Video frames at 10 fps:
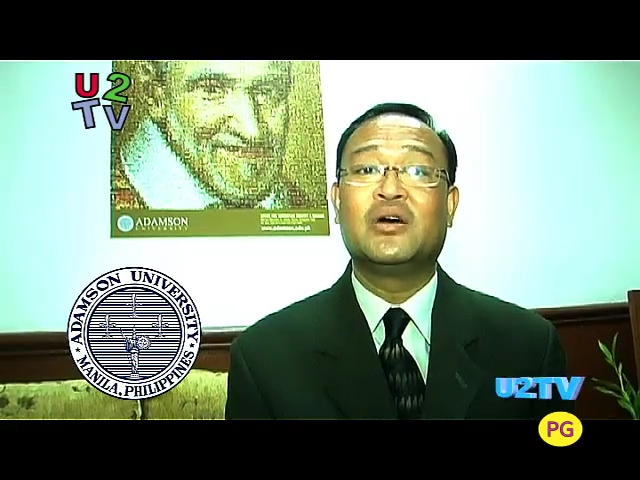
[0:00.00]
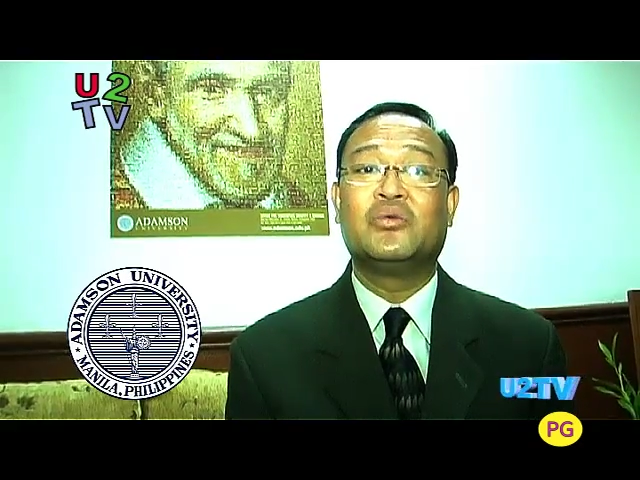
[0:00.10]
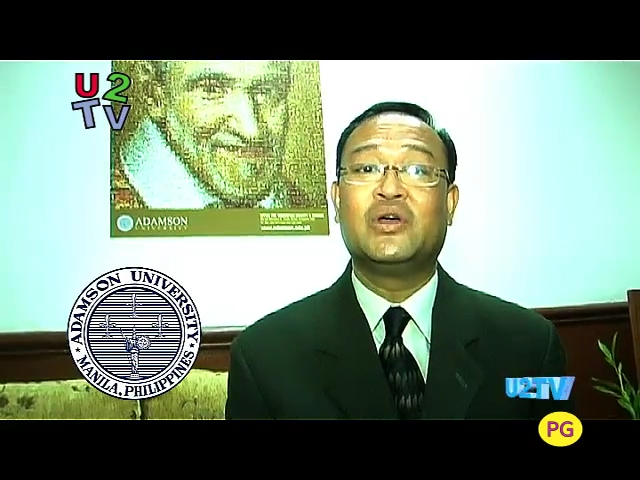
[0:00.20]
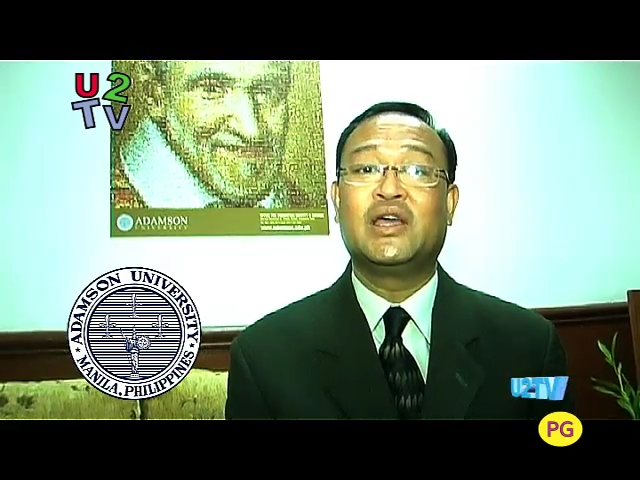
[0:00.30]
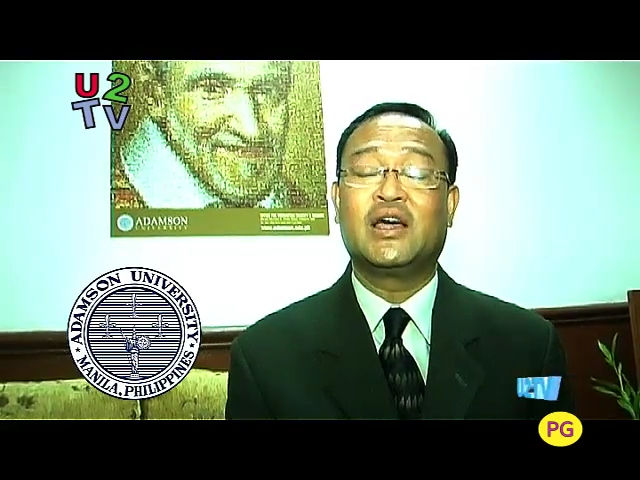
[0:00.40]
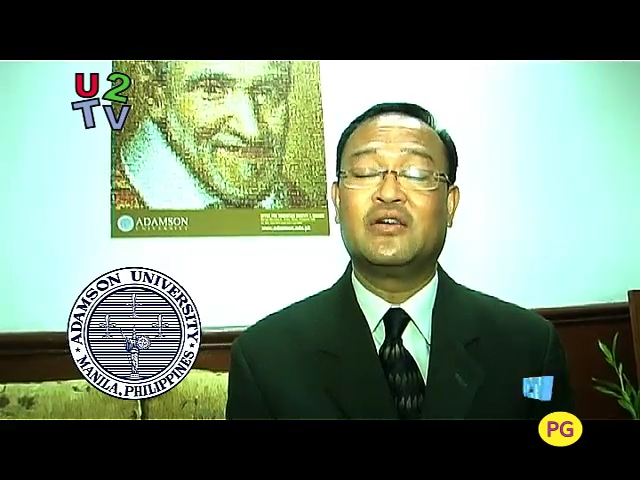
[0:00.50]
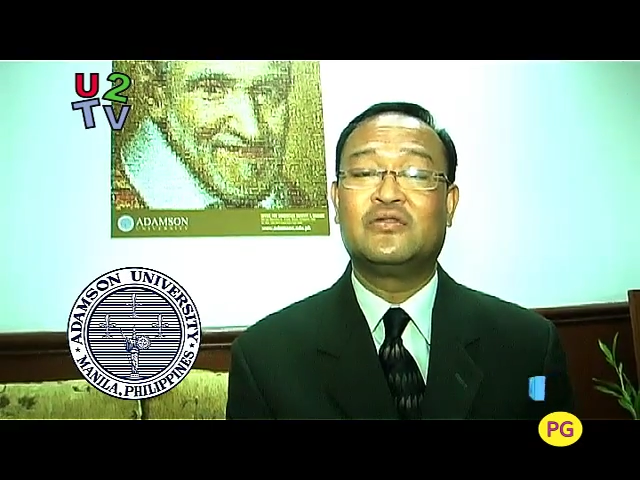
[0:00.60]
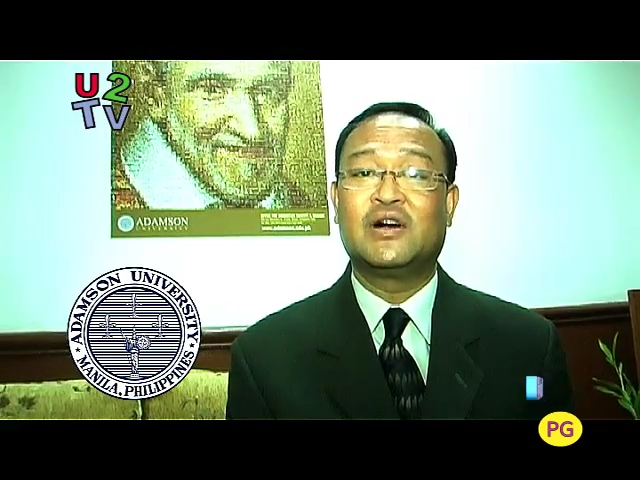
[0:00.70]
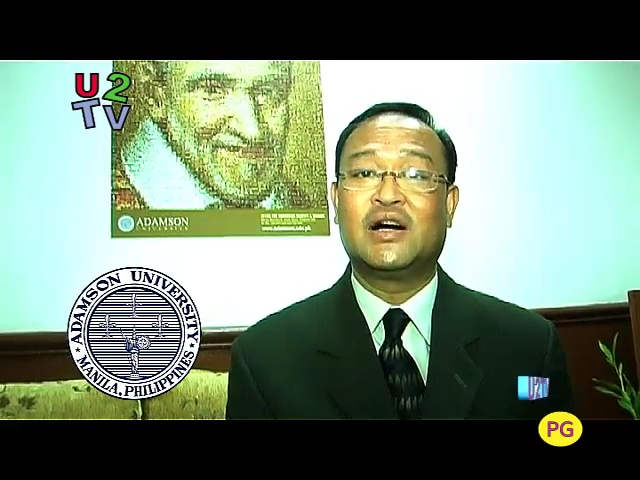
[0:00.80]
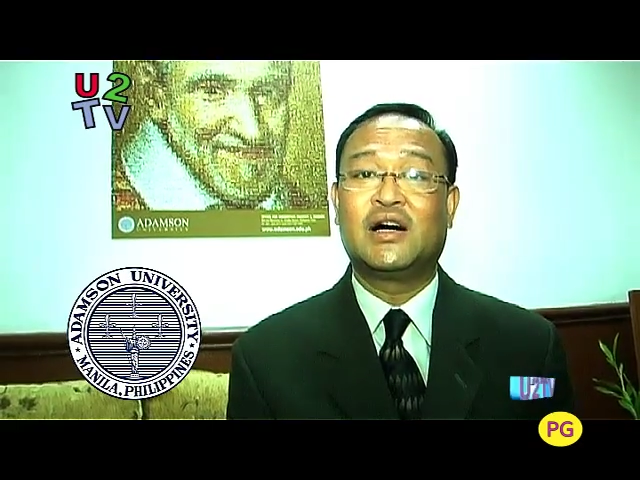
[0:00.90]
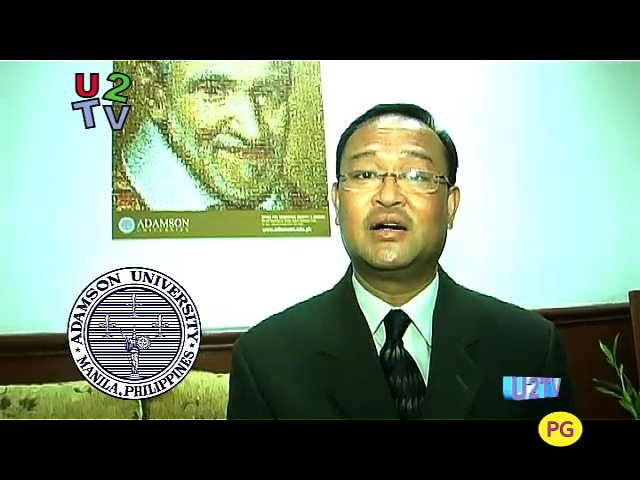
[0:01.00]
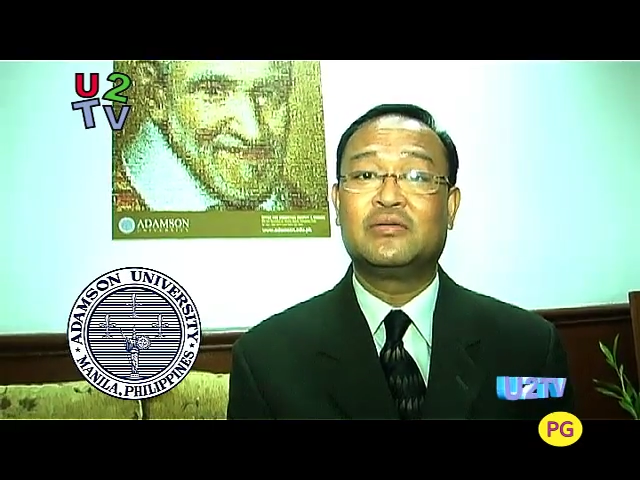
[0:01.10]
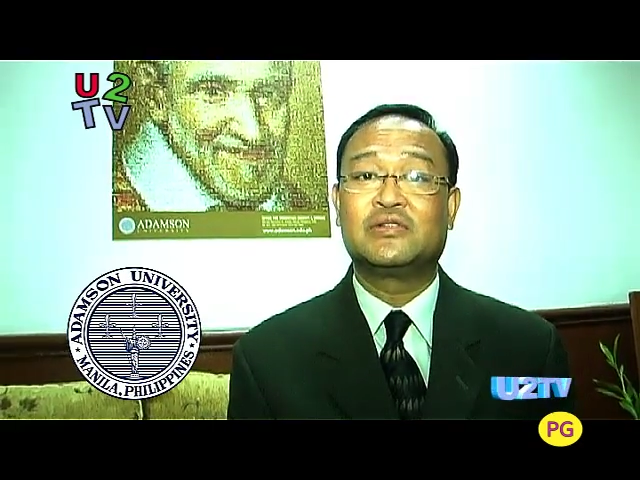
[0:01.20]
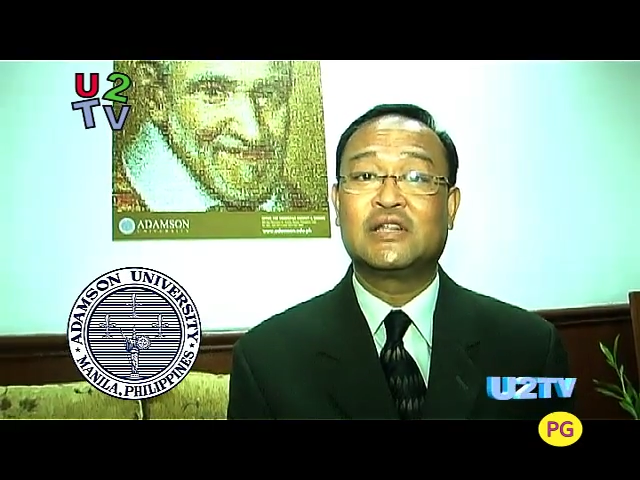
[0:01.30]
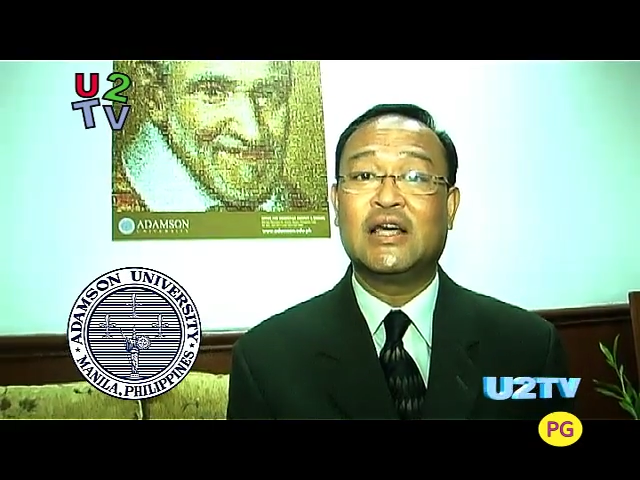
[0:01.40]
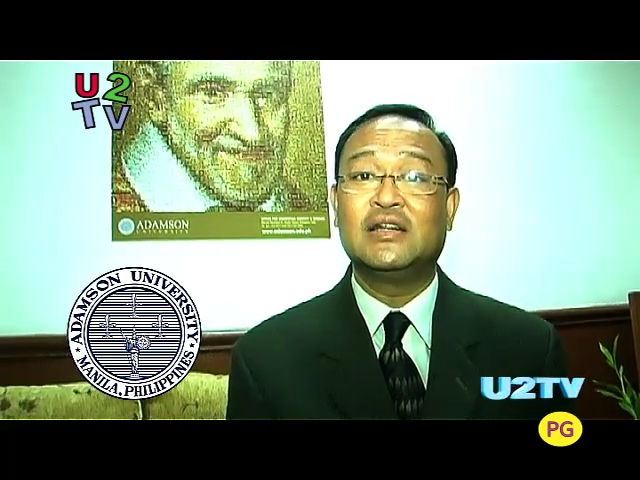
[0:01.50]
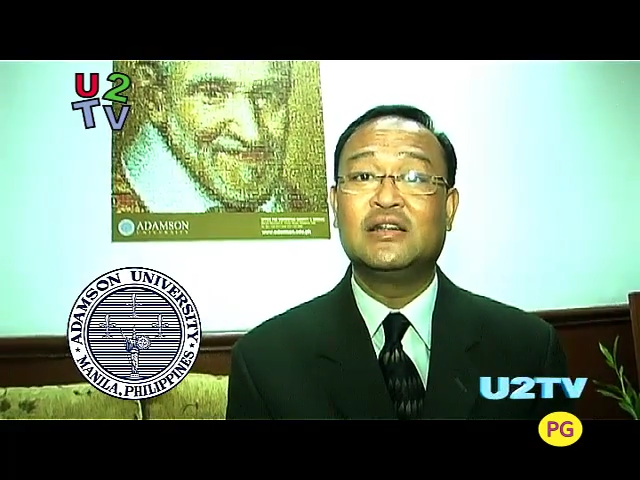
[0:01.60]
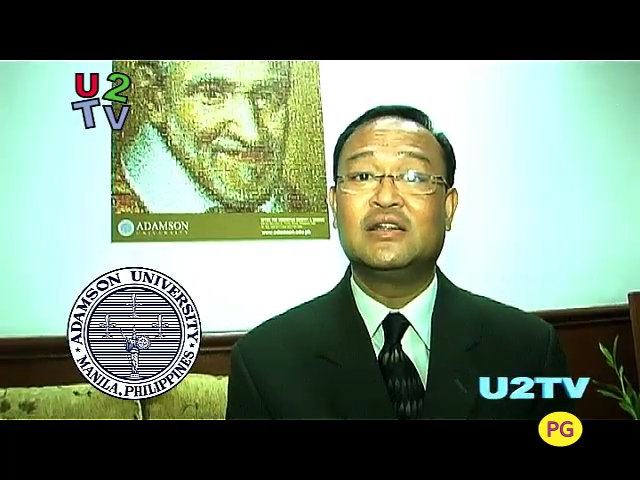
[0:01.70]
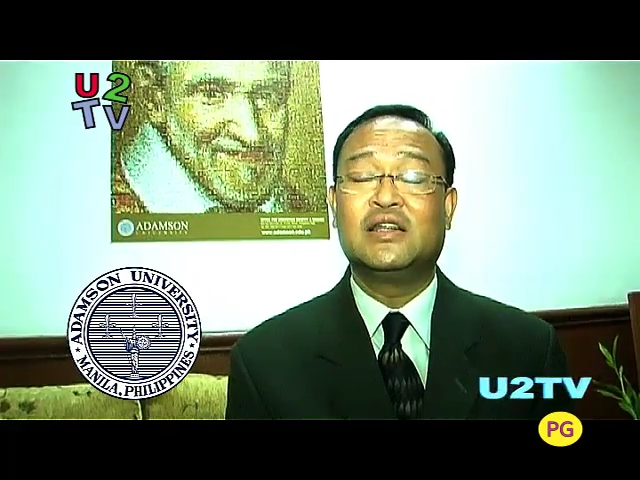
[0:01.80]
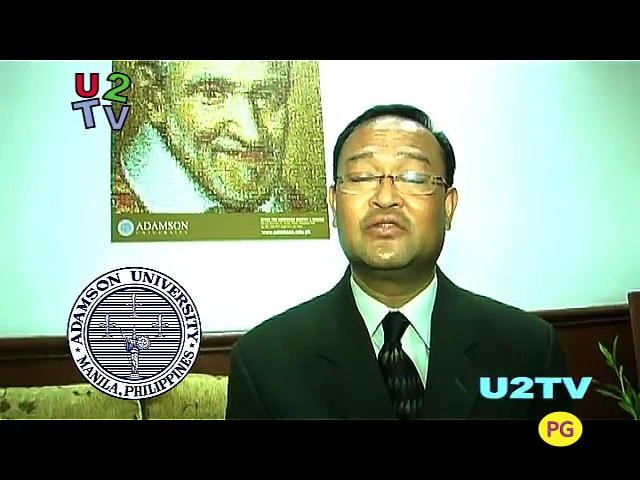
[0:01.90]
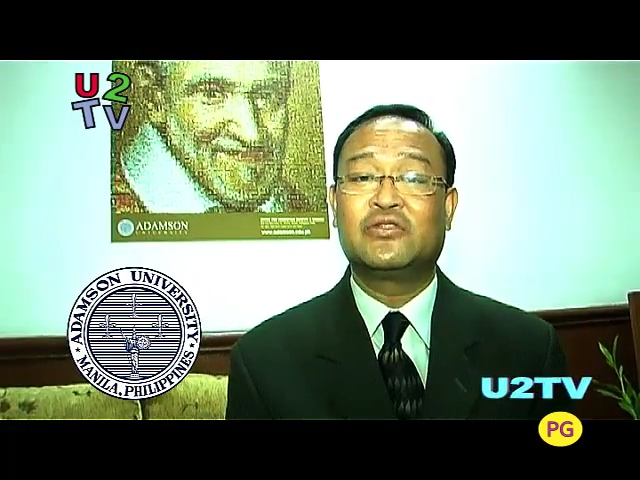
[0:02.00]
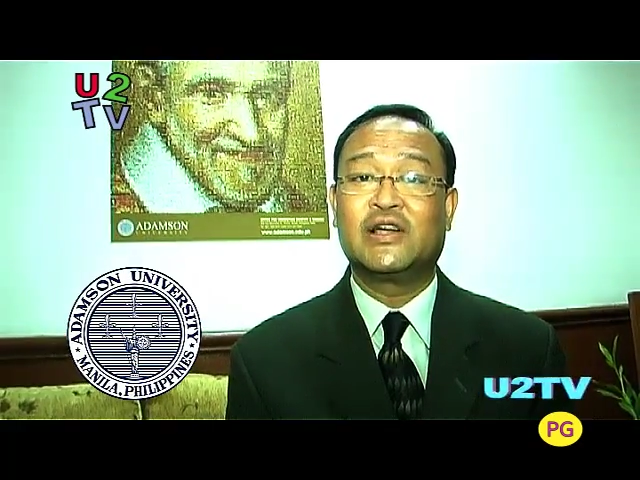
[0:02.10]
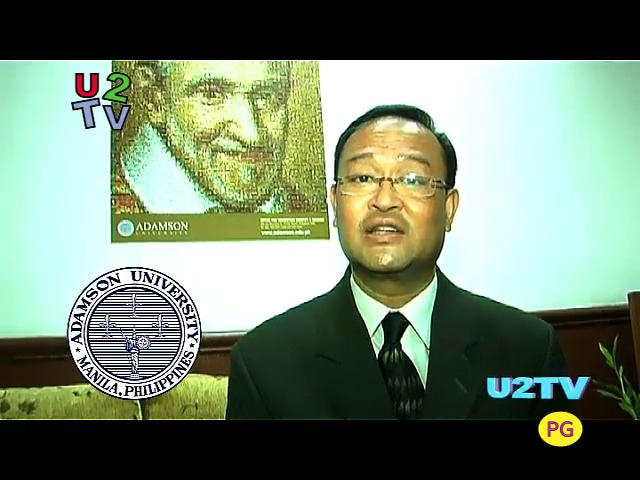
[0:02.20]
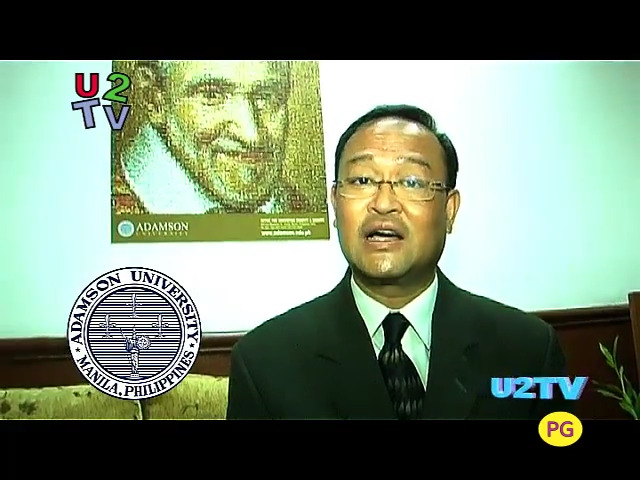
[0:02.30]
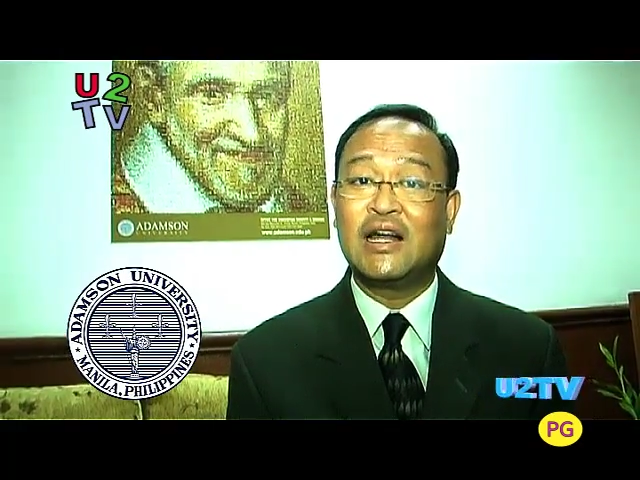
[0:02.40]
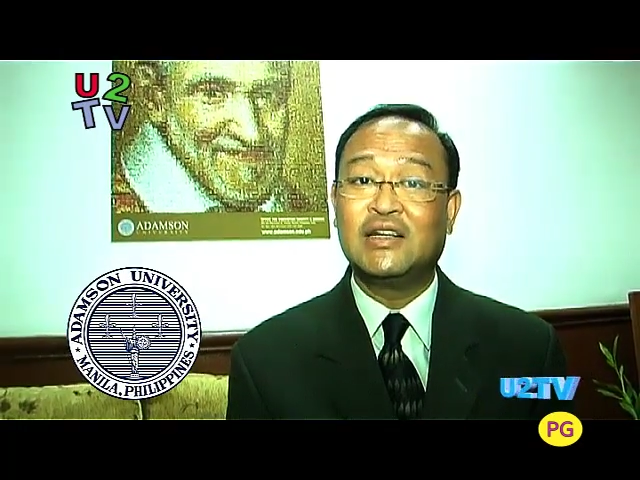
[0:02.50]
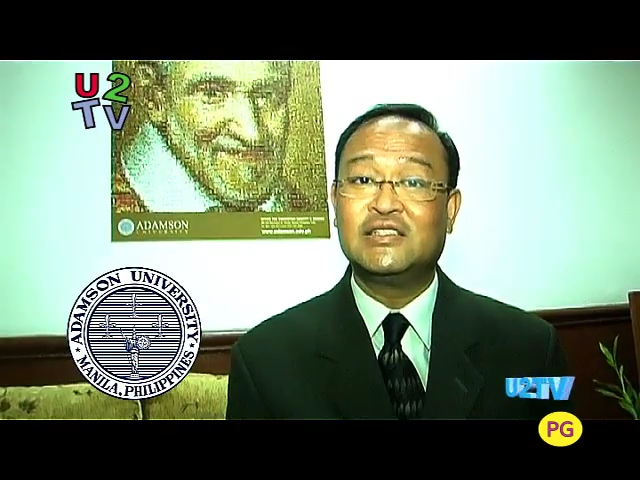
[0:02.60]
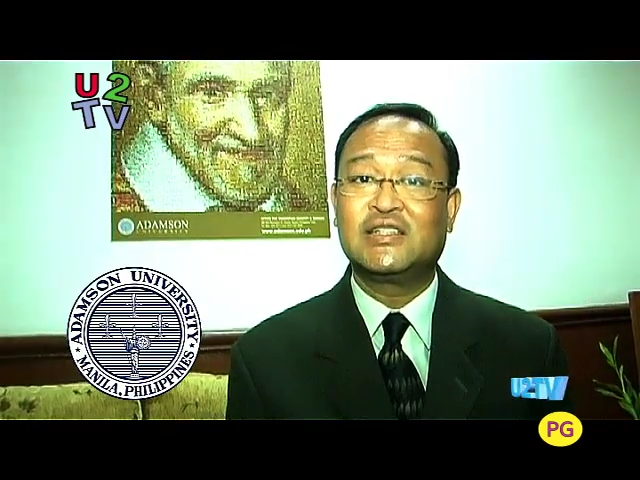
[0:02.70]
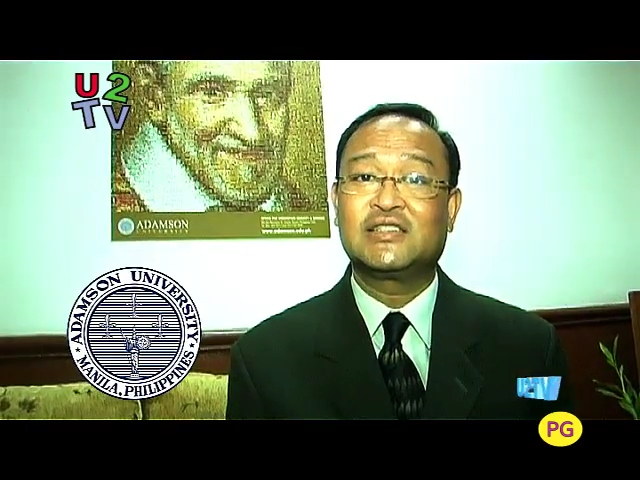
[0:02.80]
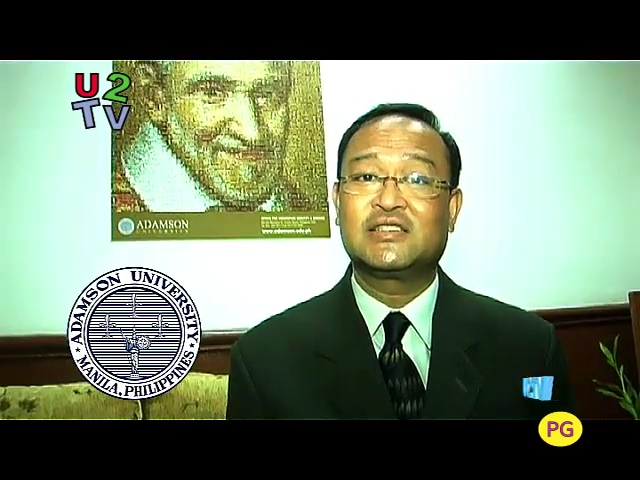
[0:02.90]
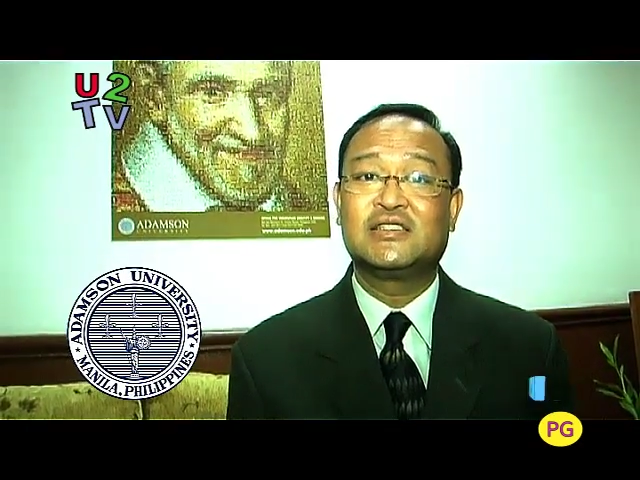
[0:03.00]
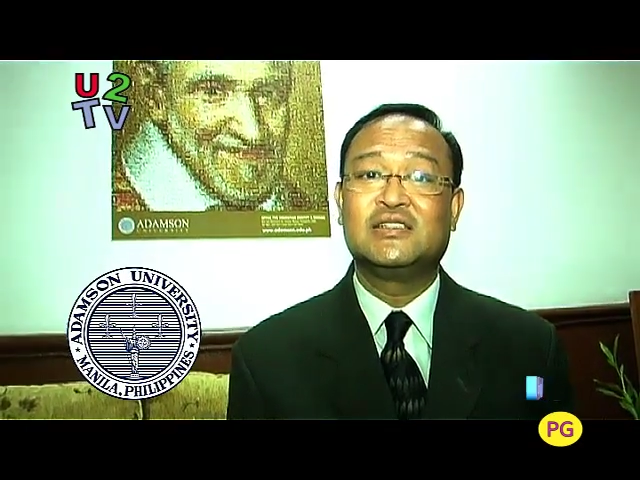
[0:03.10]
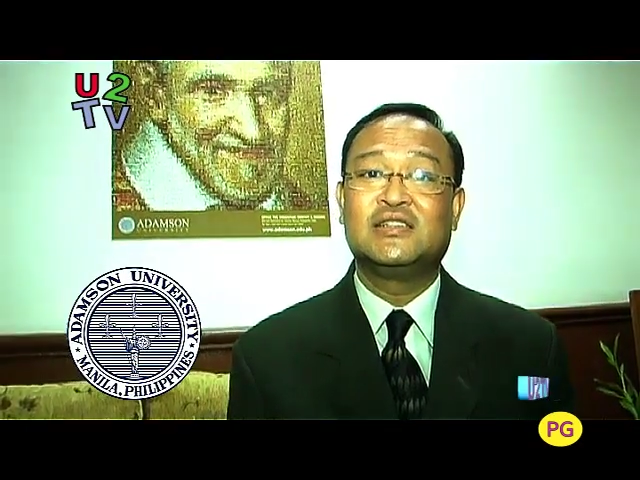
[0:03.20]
We have uh, 10 different colleges,